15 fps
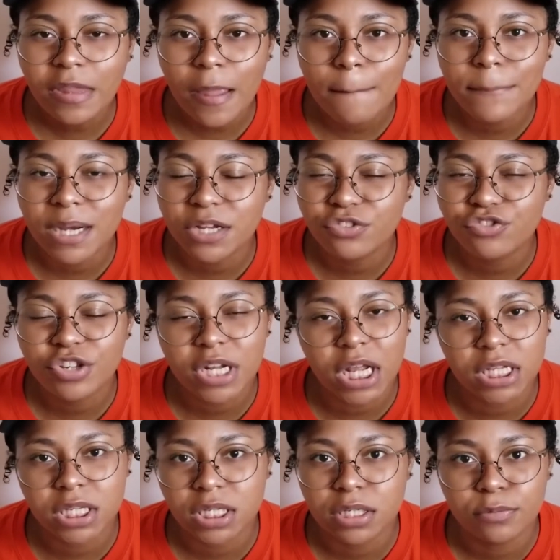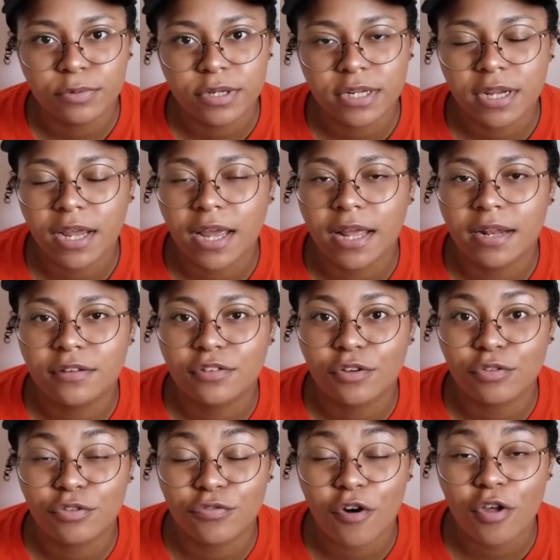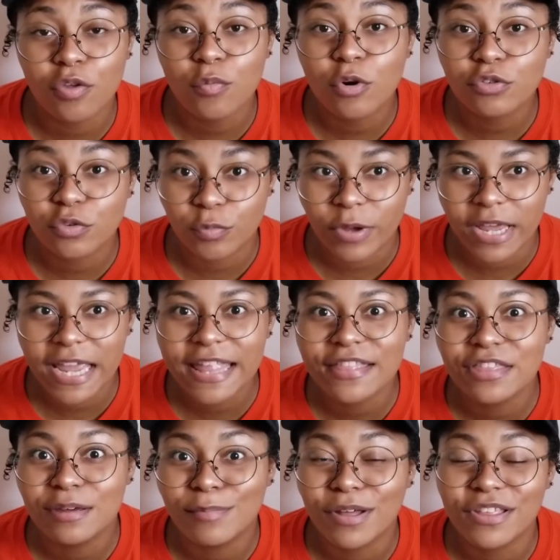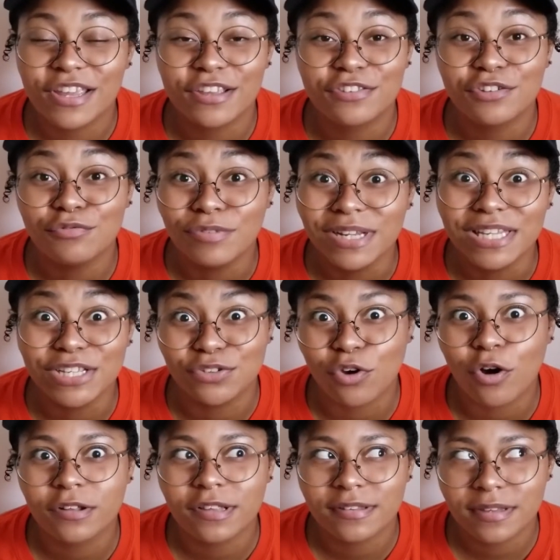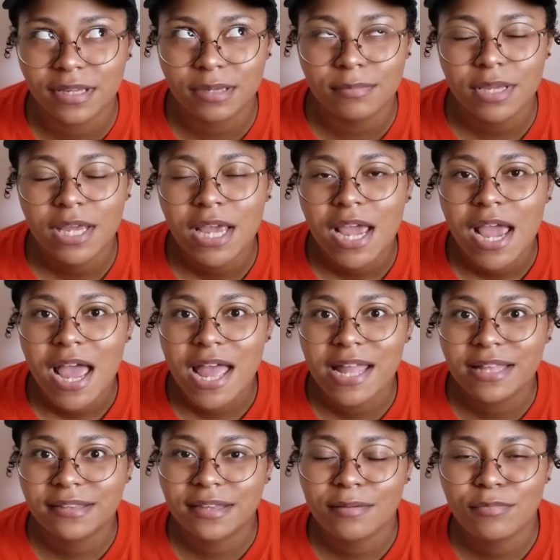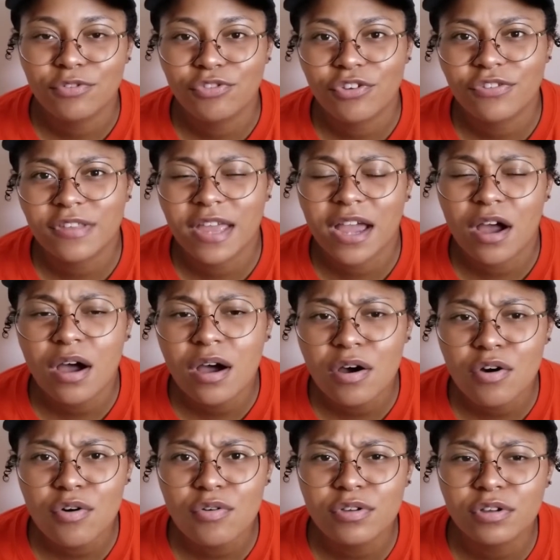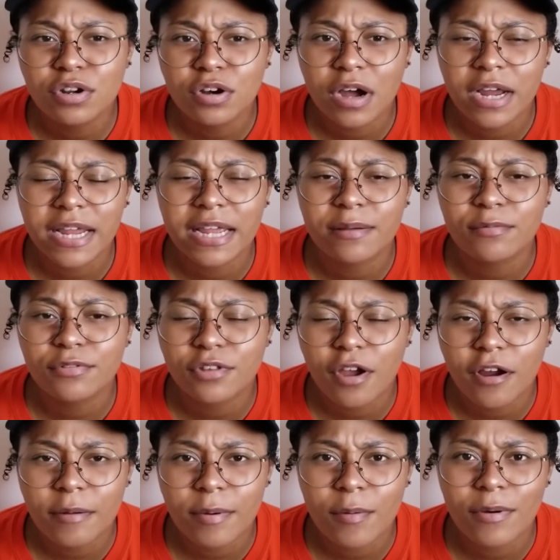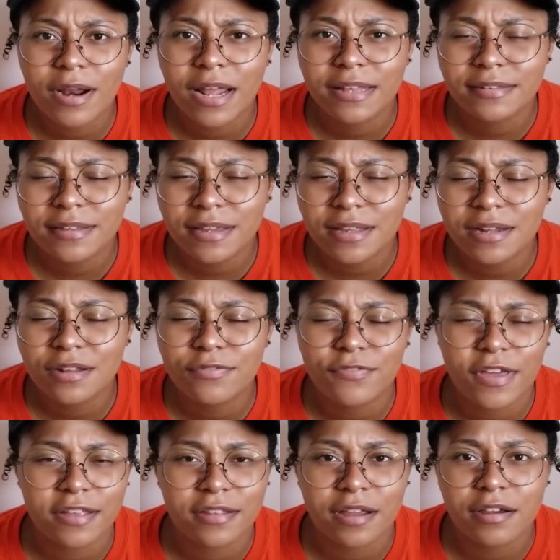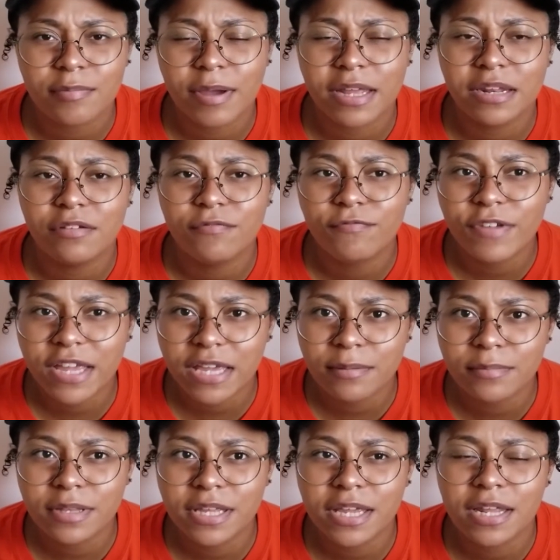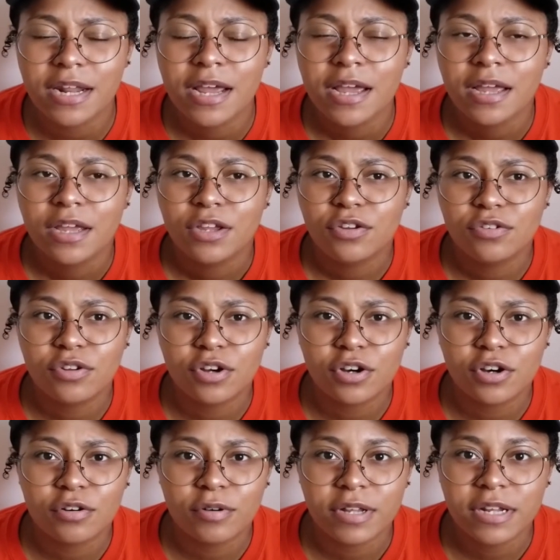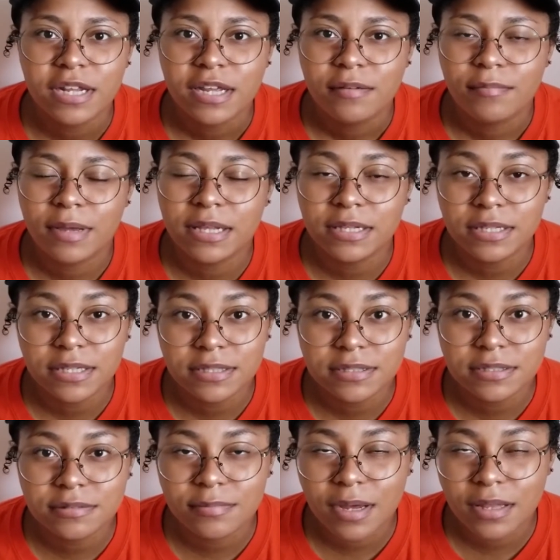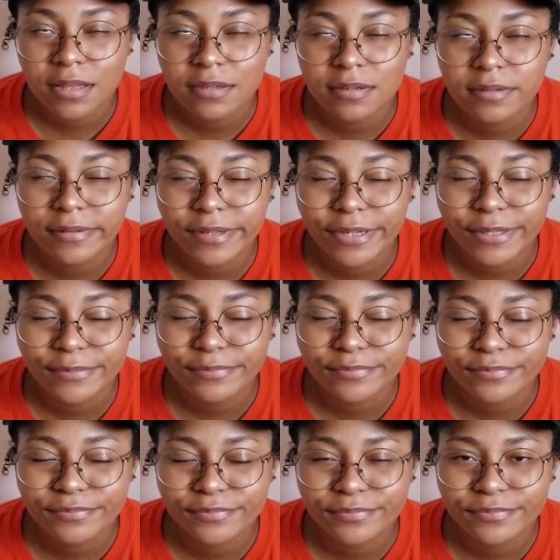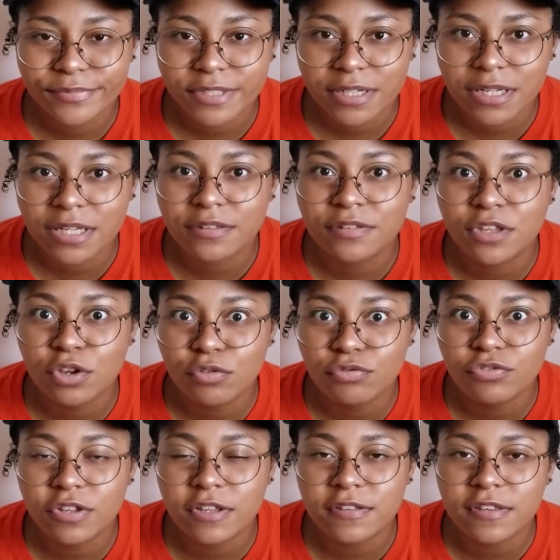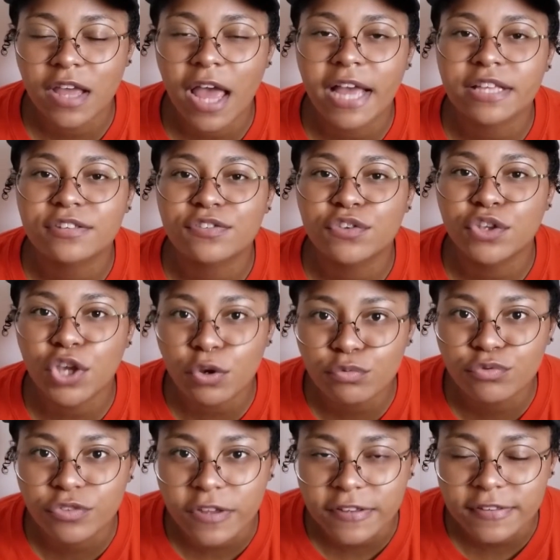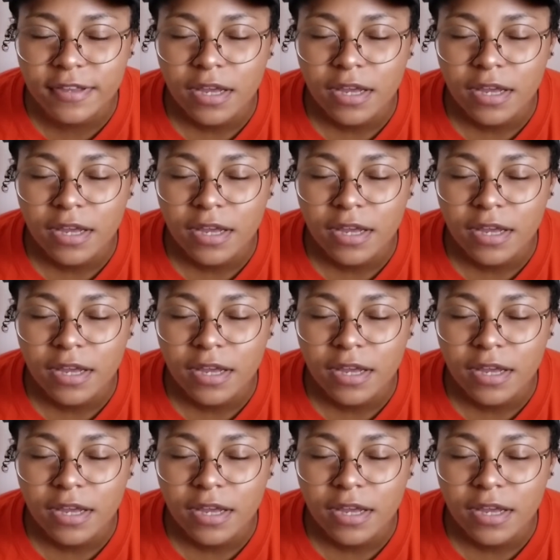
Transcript: But she's not dealing with it. And so the father walks away, and then the mother gets to really talk to Tim. And Tim is just like, oh, I am sorry about what I did. It affected everybody in the family. And, and Maylisa's mother is just like, excuses.